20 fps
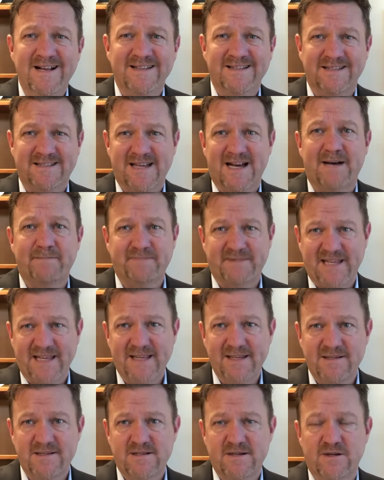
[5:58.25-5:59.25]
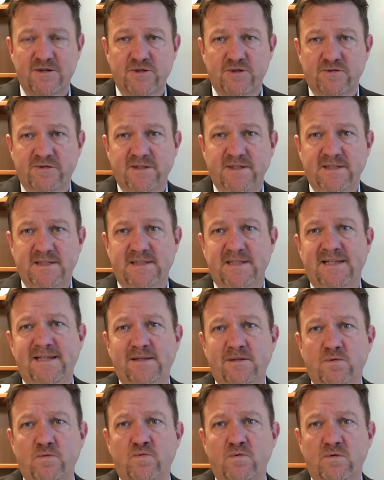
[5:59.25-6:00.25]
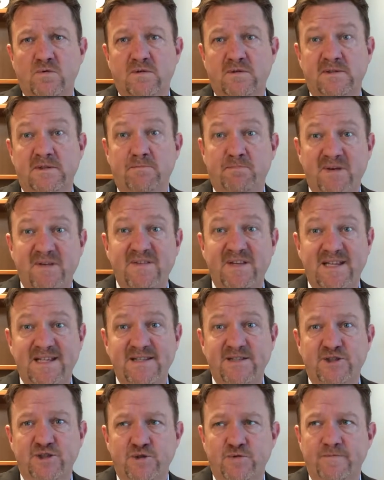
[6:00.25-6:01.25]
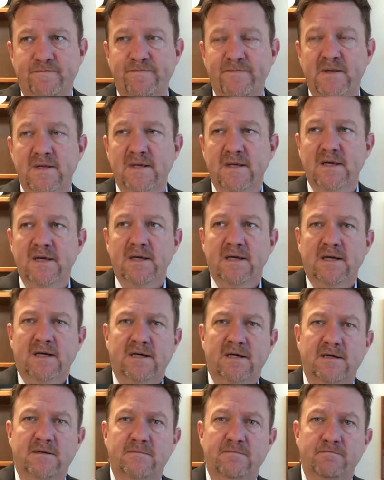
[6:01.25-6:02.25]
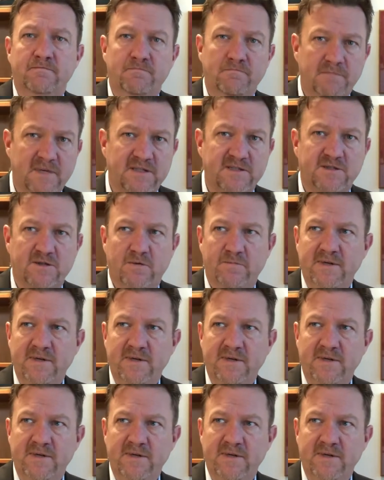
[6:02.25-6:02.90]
the top 10 countries in the world to pivot into, Mexico